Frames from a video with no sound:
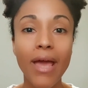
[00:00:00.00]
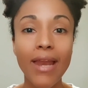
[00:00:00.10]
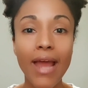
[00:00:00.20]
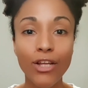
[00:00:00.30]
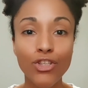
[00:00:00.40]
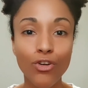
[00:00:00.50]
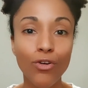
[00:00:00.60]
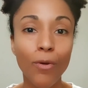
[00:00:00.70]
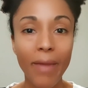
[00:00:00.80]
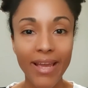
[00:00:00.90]
an
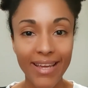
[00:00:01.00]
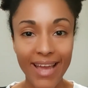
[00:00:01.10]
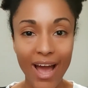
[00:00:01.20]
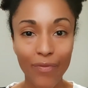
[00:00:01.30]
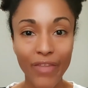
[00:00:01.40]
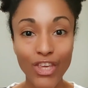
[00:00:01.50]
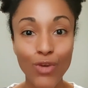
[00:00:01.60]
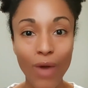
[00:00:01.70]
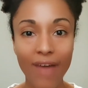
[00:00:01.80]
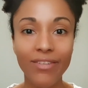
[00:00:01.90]
external bank account that you
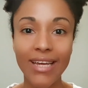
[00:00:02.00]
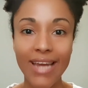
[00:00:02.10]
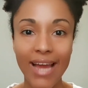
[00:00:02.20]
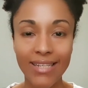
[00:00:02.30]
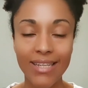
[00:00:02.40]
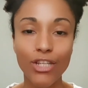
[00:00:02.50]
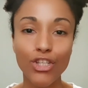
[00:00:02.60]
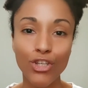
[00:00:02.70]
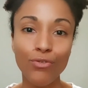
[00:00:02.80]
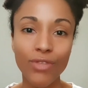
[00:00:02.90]
have connected
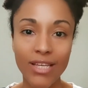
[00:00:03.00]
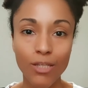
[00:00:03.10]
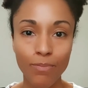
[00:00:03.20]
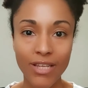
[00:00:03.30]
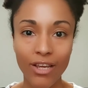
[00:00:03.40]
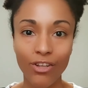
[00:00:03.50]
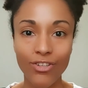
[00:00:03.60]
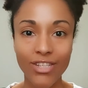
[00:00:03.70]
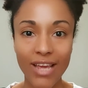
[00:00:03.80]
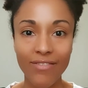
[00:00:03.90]
to this particular
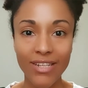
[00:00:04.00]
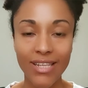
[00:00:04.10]
savings